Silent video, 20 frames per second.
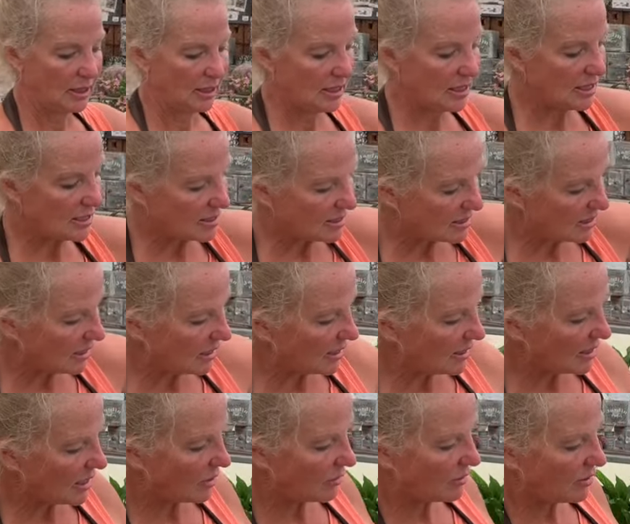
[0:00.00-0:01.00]
He's sitting
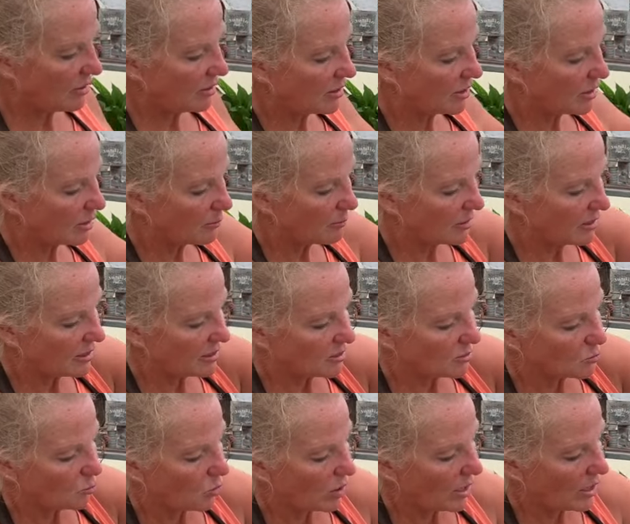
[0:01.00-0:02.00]
down in there, but
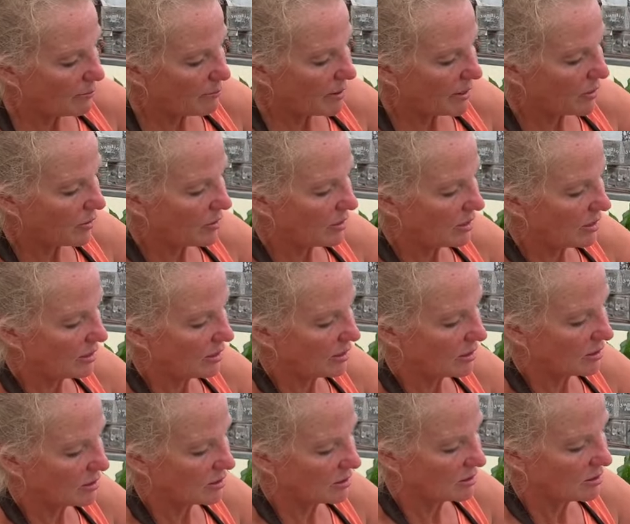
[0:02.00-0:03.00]
he's way buried in
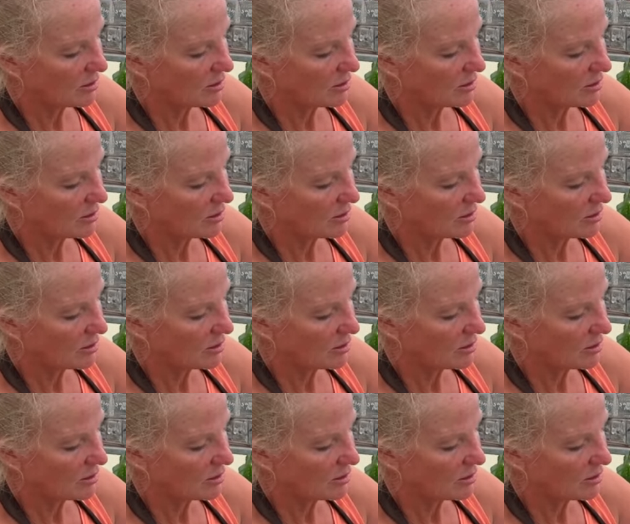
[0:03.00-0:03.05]
there.